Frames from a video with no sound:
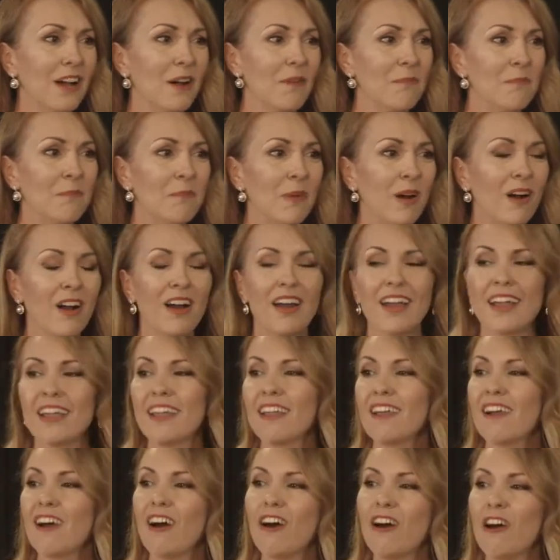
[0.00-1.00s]
my
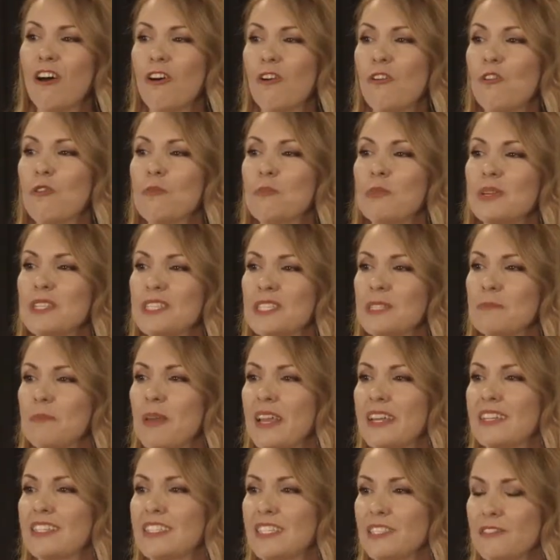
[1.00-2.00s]
whole
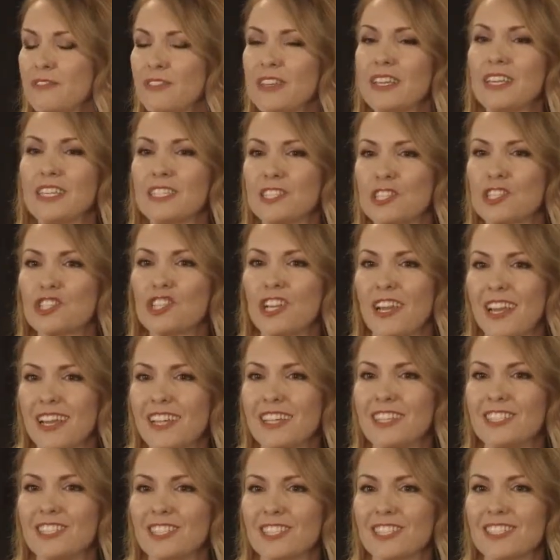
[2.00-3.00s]
perspective is
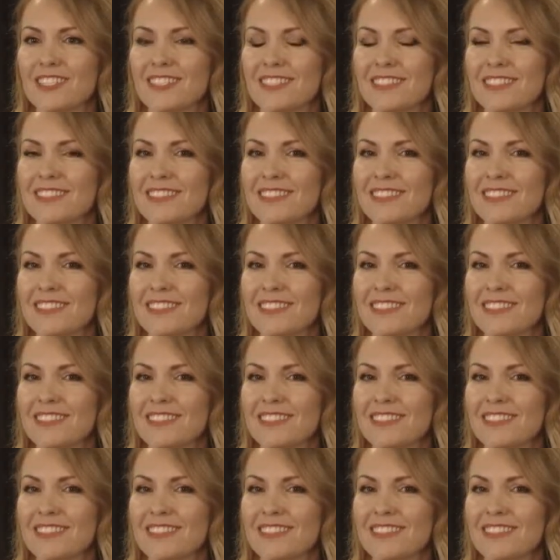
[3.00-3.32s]
changed.